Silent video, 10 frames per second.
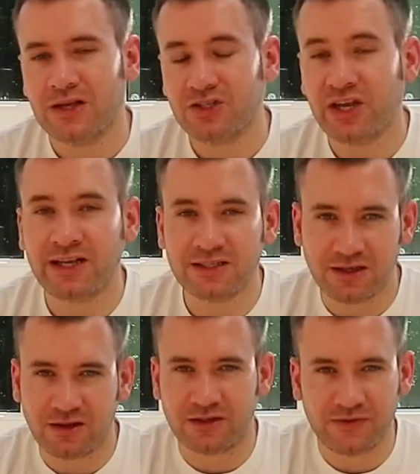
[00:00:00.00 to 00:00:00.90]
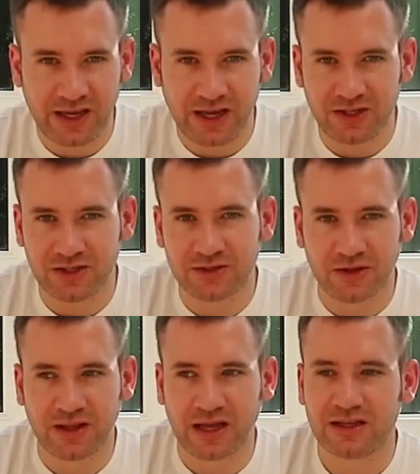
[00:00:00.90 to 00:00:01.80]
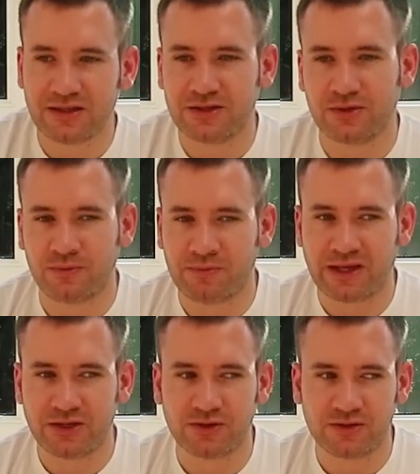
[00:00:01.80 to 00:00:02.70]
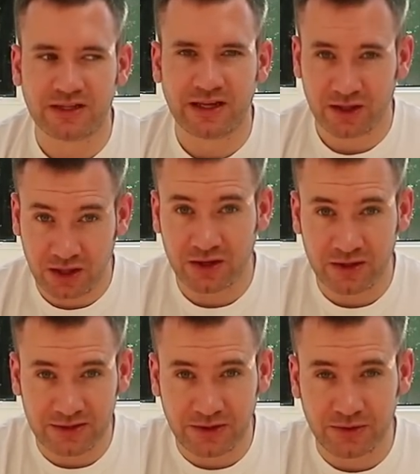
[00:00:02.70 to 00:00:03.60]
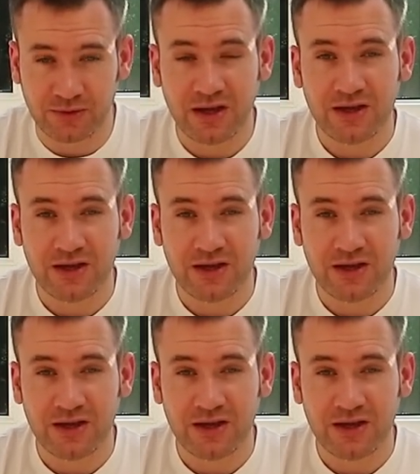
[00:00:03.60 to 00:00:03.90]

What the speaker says: change the notifications on that to make sure that it alerts you